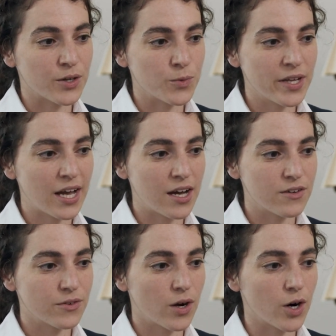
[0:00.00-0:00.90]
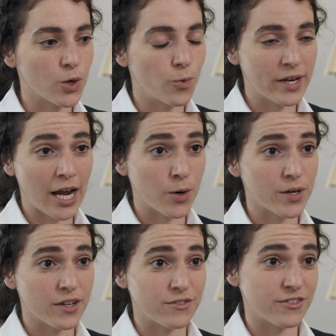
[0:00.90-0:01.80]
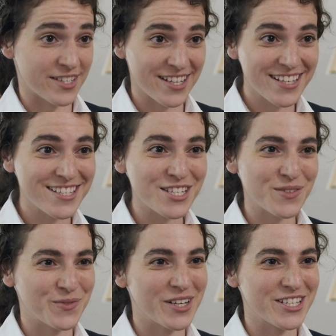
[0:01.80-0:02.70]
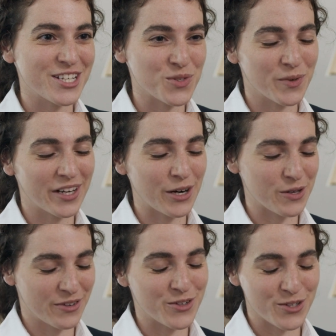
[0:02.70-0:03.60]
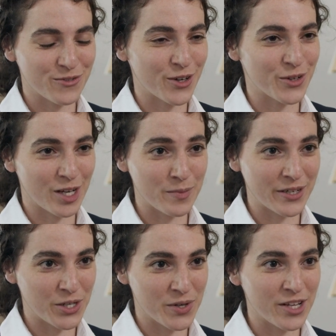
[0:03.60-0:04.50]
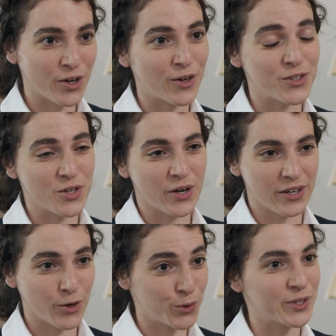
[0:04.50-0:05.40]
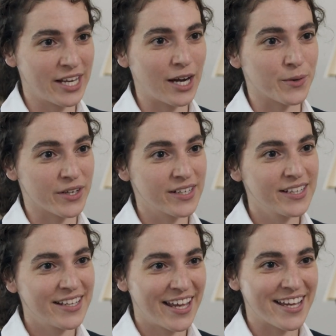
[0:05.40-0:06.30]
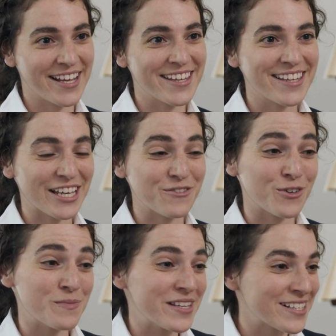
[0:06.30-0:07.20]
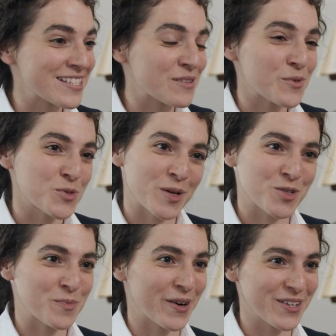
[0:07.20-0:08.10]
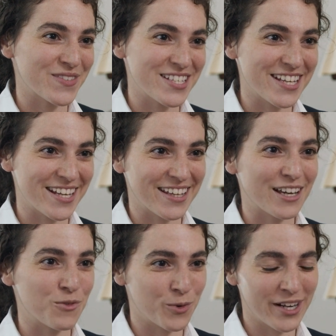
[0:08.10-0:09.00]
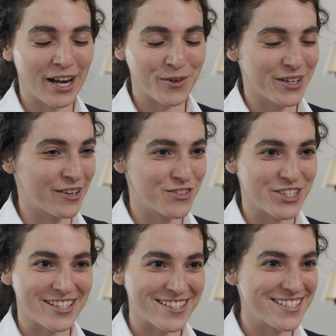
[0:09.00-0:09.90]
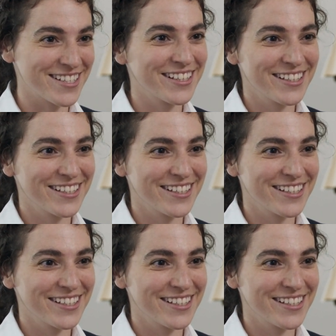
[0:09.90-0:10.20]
We have our 1 hour of visit, which is what our founder, Father Alberione, called our holy hour. And I think that for me is the most special part of the day, that 1 hour of just